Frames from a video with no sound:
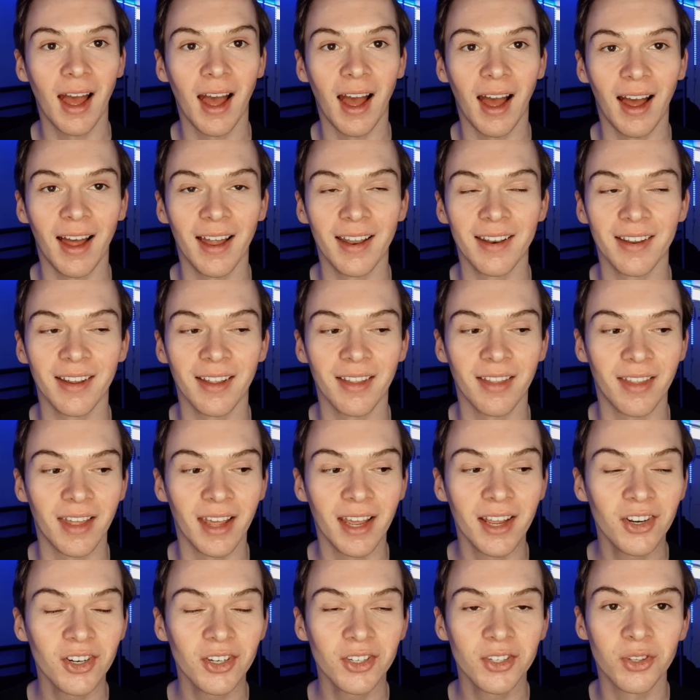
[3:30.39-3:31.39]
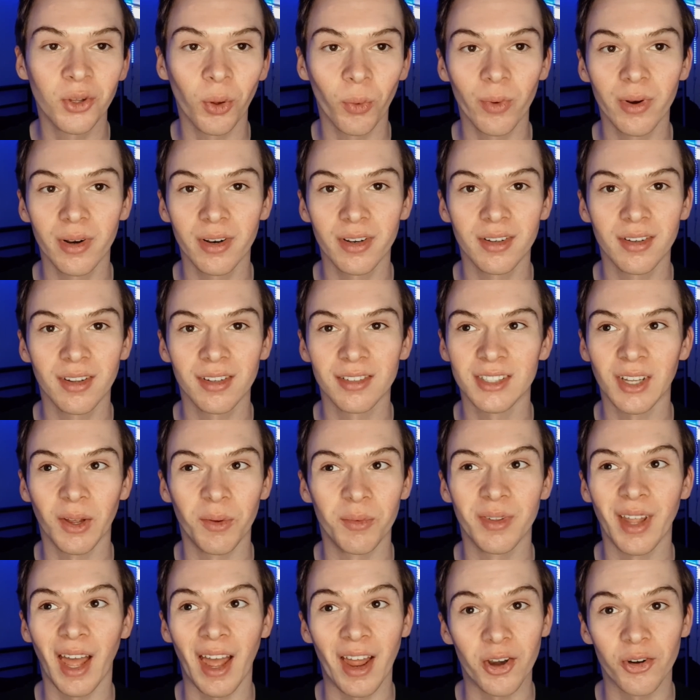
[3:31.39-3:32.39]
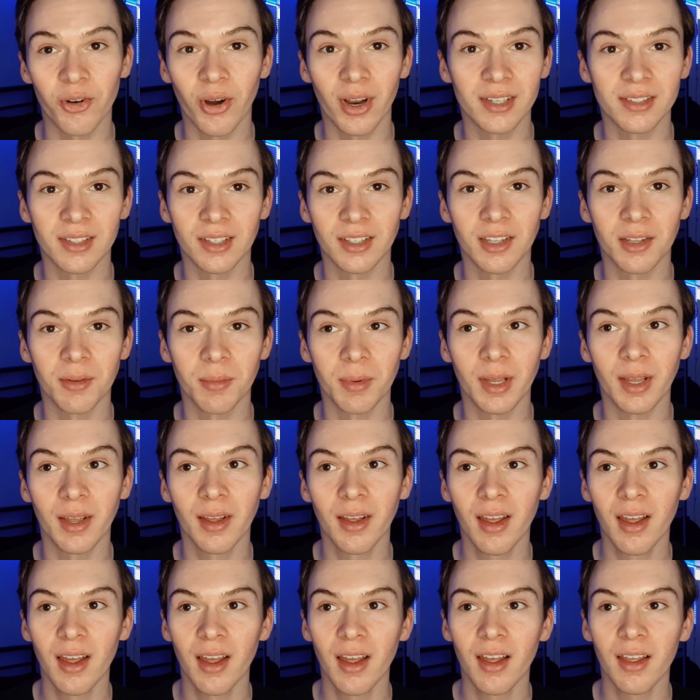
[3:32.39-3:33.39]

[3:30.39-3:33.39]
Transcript: and they just don't sound that interesting to me.